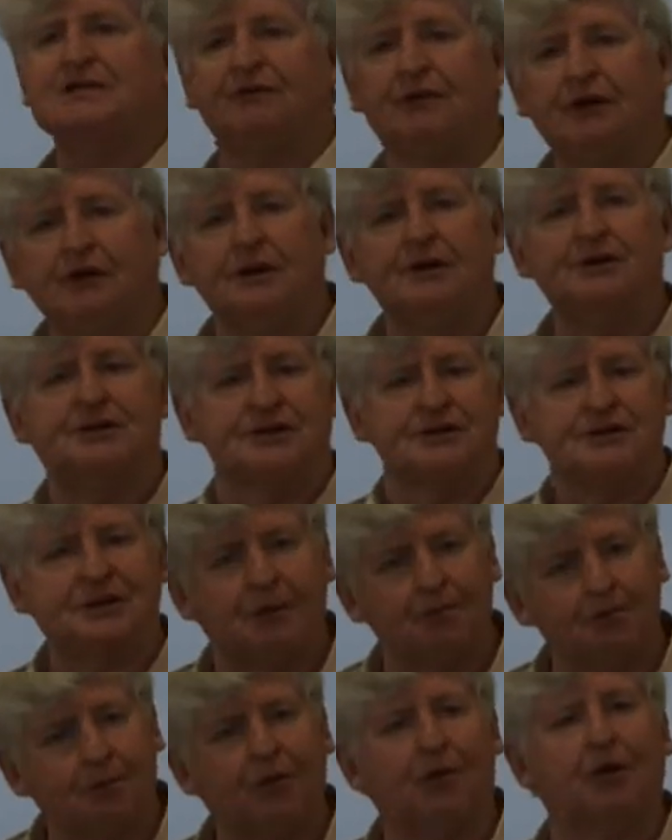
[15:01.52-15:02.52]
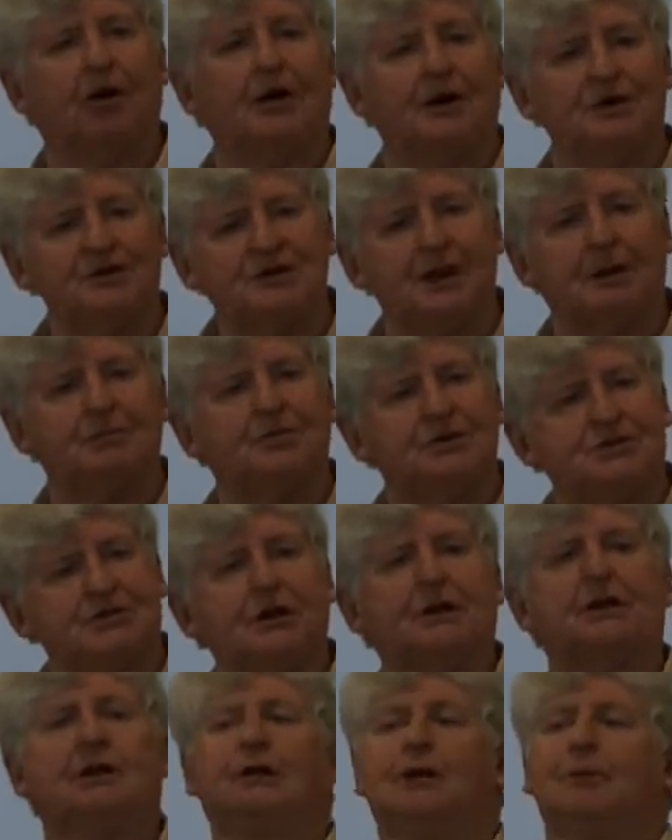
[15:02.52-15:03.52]
villages comprise that
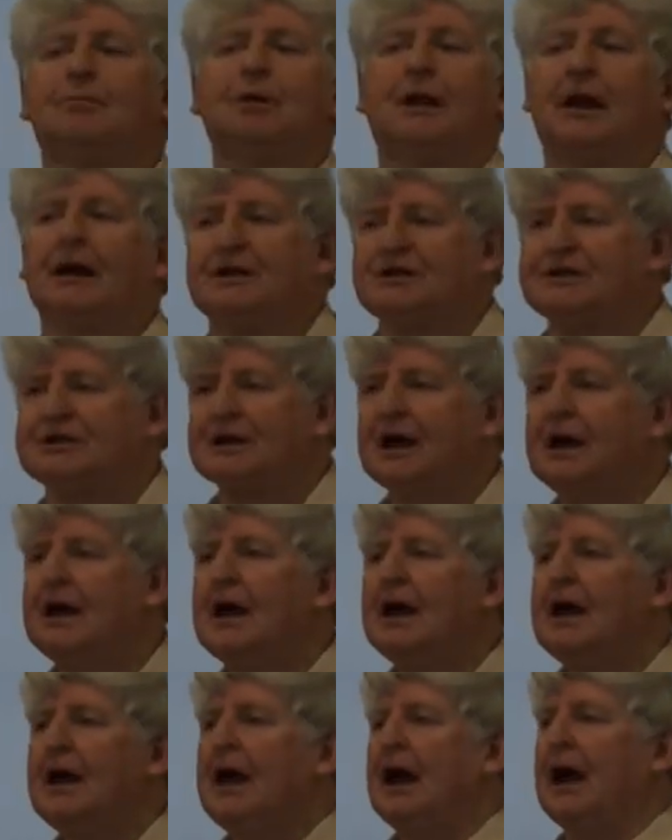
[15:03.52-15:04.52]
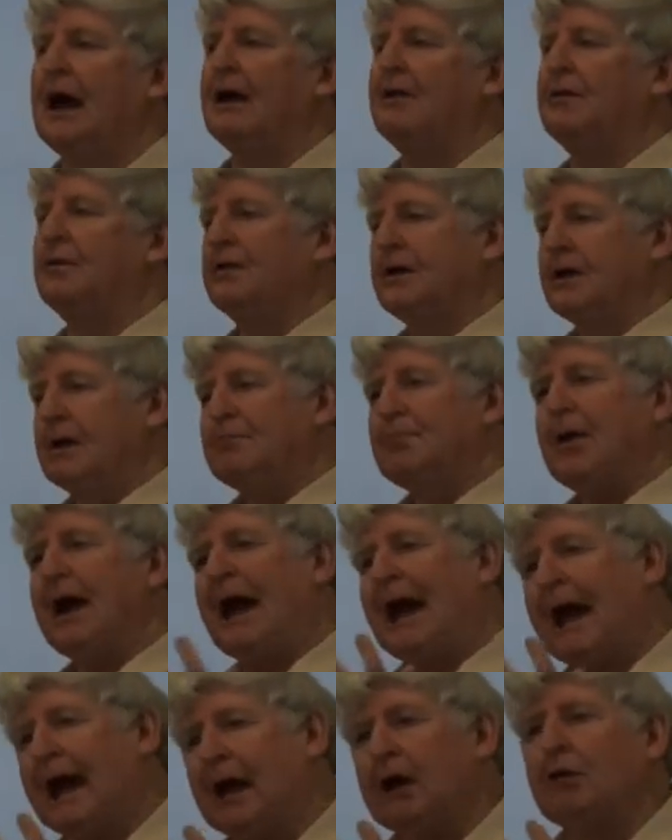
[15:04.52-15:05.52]
particular place. And the
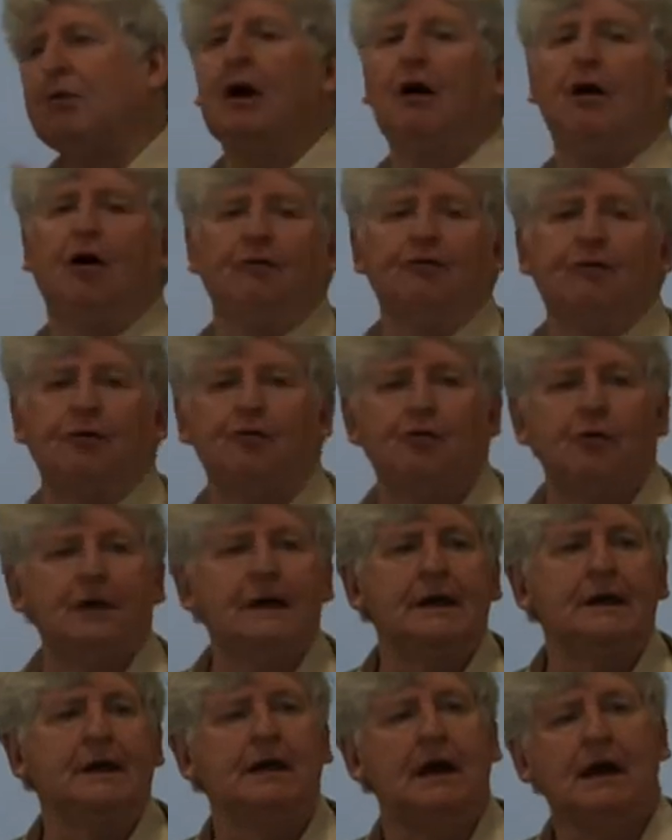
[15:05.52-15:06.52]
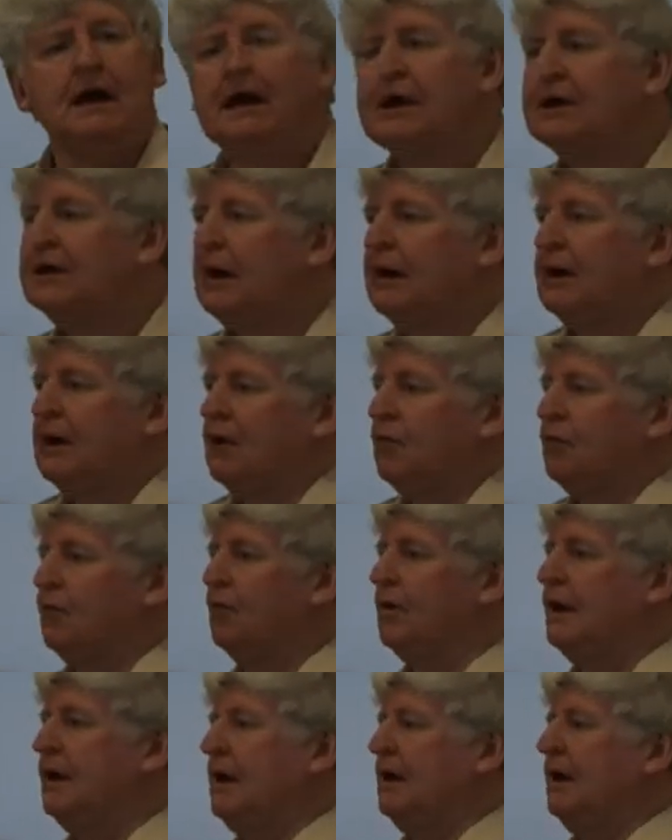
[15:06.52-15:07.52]
power of the
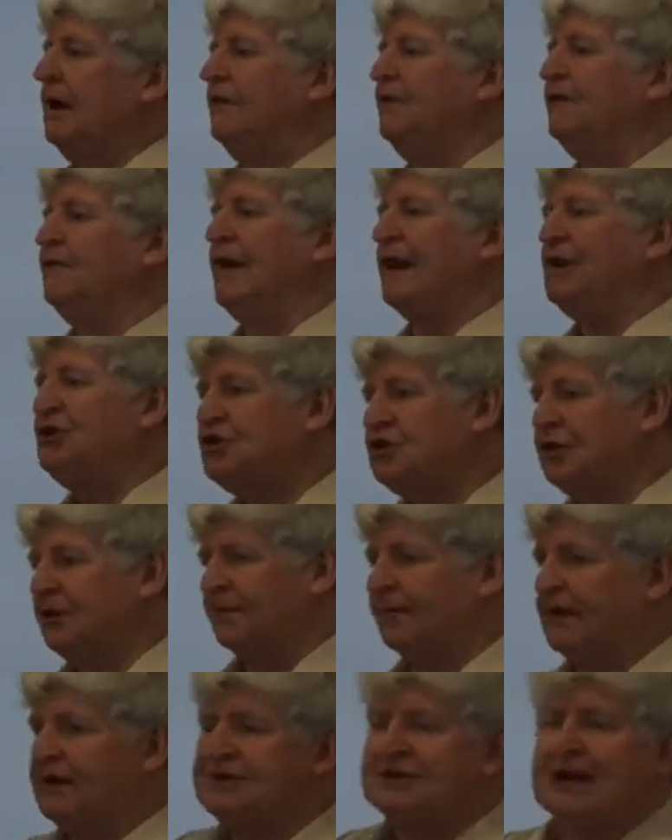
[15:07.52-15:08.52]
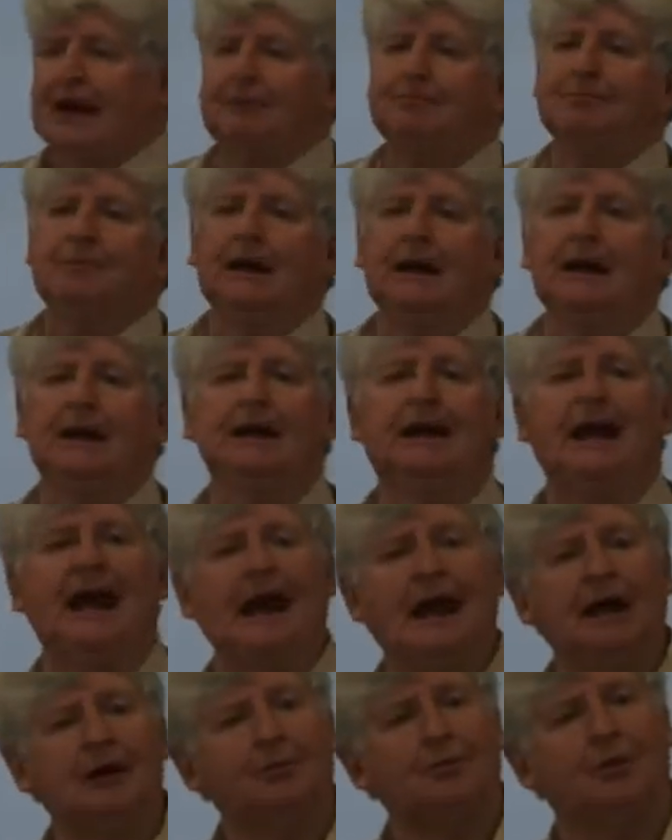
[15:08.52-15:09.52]
reinvention that's happening in
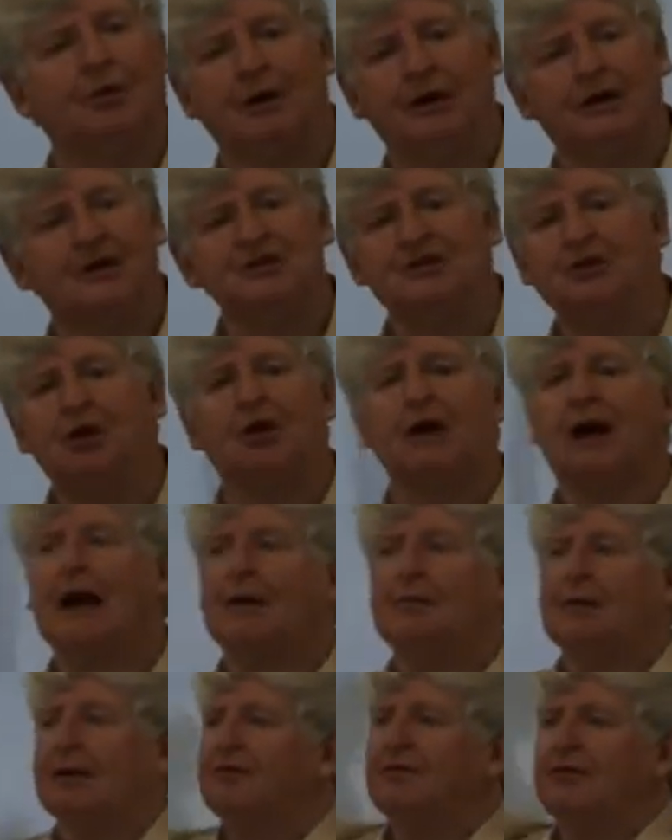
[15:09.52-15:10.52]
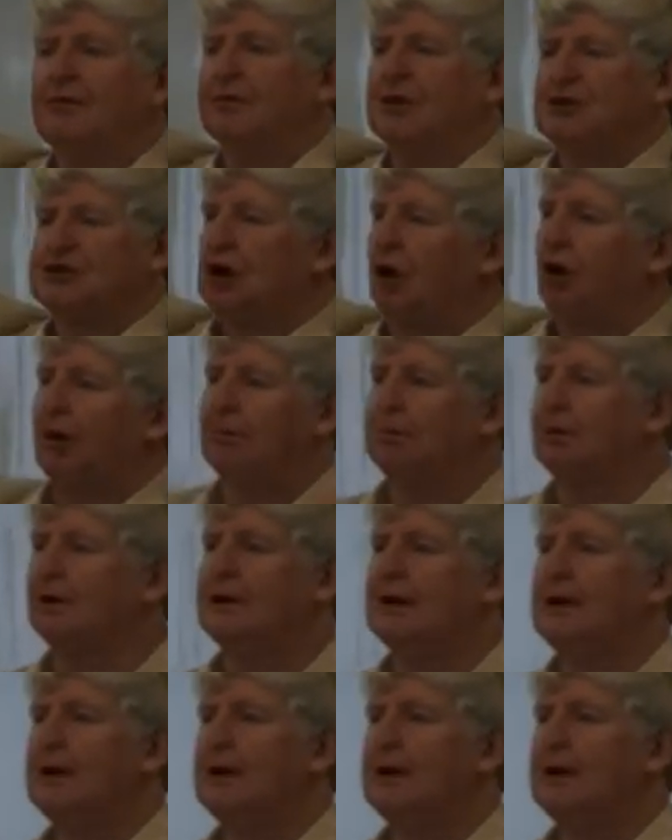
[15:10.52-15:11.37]
Canterbury is not coming from the top.